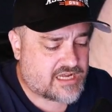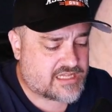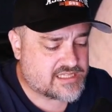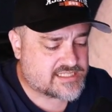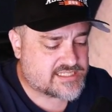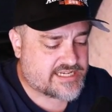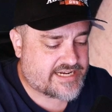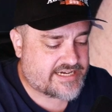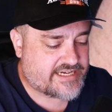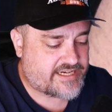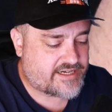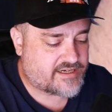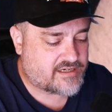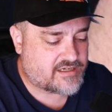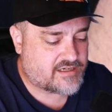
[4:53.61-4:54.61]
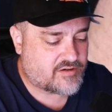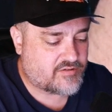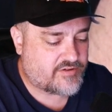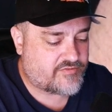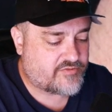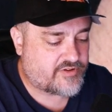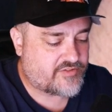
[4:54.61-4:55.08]
On the side here,
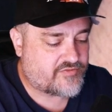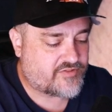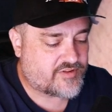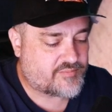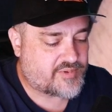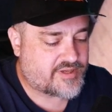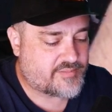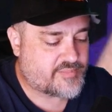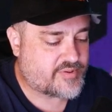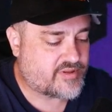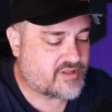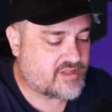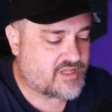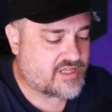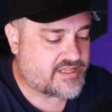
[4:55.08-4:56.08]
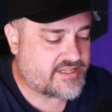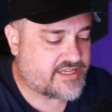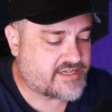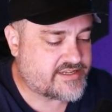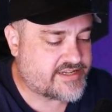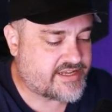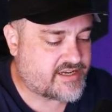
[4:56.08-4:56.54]
if we flip up the
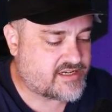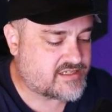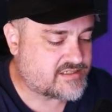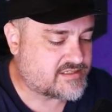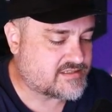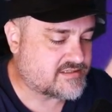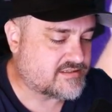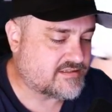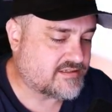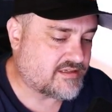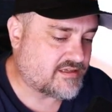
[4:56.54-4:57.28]
antennas,